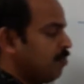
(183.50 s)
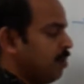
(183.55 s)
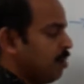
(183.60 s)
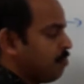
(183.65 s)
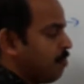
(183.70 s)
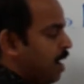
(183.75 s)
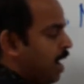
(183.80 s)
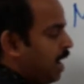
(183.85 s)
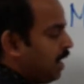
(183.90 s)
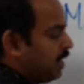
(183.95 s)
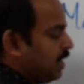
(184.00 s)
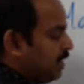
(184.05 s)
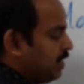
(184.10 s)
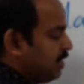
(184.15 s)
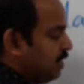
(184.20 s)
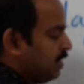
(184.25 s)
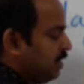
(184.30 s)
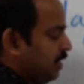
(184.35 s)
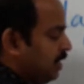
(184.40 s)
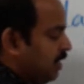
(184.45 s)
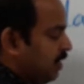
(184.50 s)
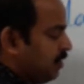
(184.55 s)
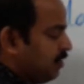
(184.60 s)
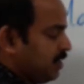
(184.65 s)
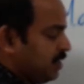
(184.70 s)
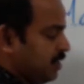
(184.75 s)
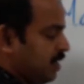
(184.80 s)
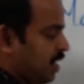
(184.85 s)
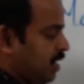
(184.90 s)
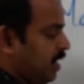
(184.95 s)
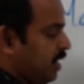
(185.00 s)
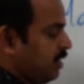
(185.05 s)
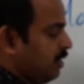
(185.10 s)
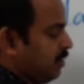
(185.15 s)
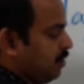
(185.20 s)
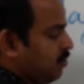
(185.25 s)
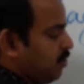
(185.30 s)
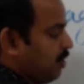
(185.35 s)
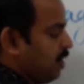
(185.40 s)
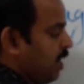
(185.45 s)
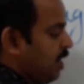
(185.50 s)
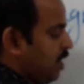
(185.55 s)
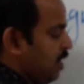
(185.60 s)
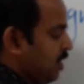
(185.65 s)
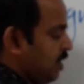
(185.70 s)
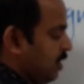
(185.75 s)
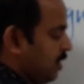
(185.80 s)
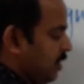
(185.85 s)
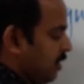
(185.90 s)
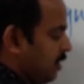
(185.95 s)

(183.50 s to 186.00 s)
a magnet near this conductor. Okay.